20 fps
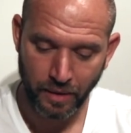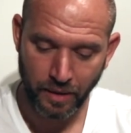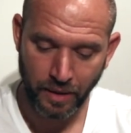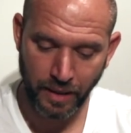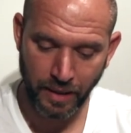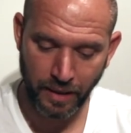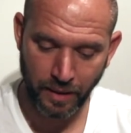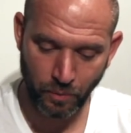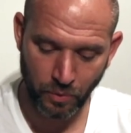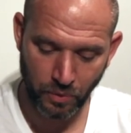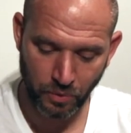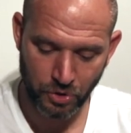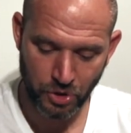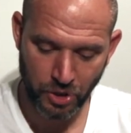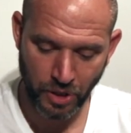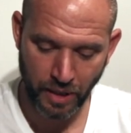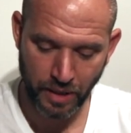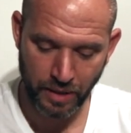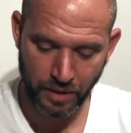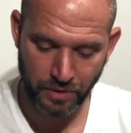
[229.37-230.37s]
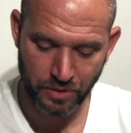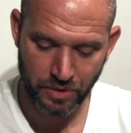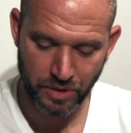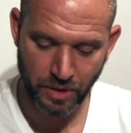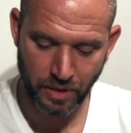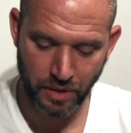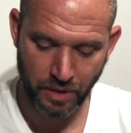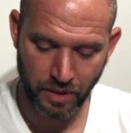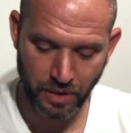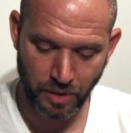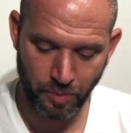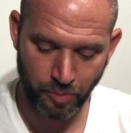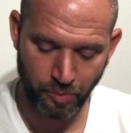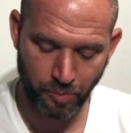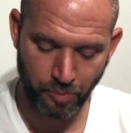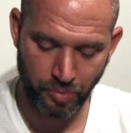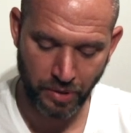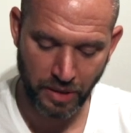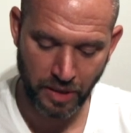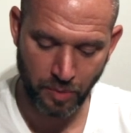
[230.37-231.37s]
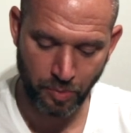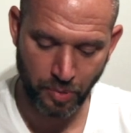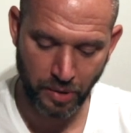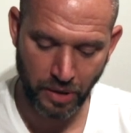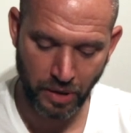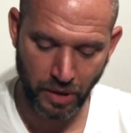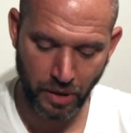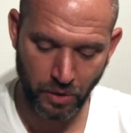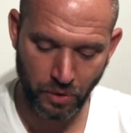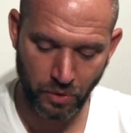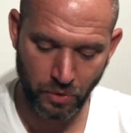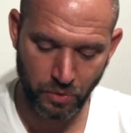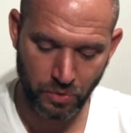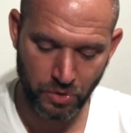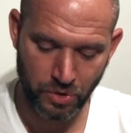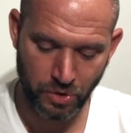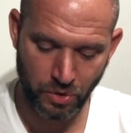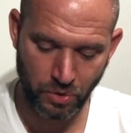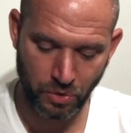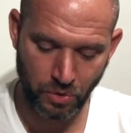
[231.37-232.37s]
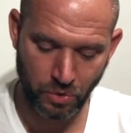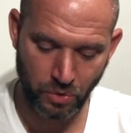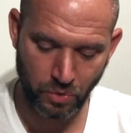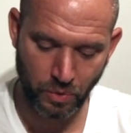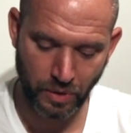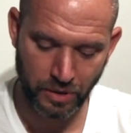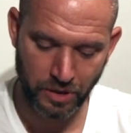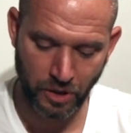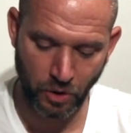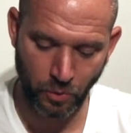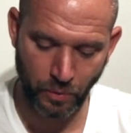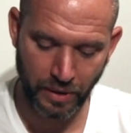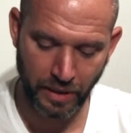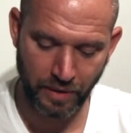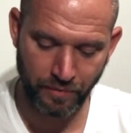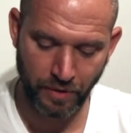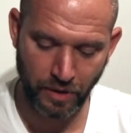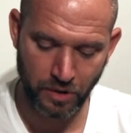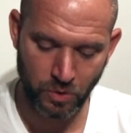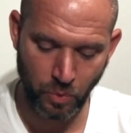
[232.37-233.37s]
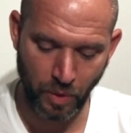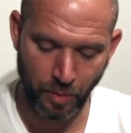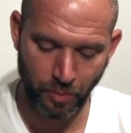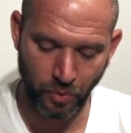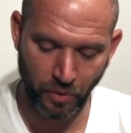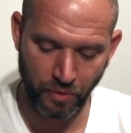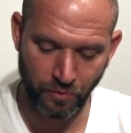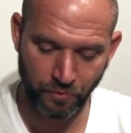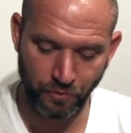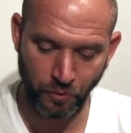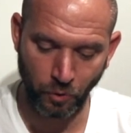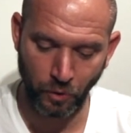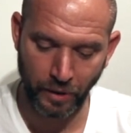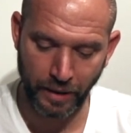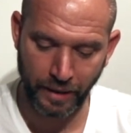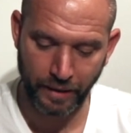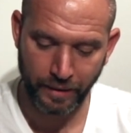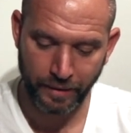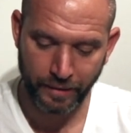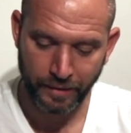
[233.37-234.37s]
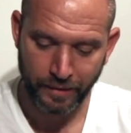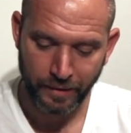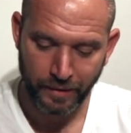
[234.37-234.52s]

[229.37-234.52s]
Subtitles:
and we'll change the PPO to, you know, we'll leave it as 1.4 here.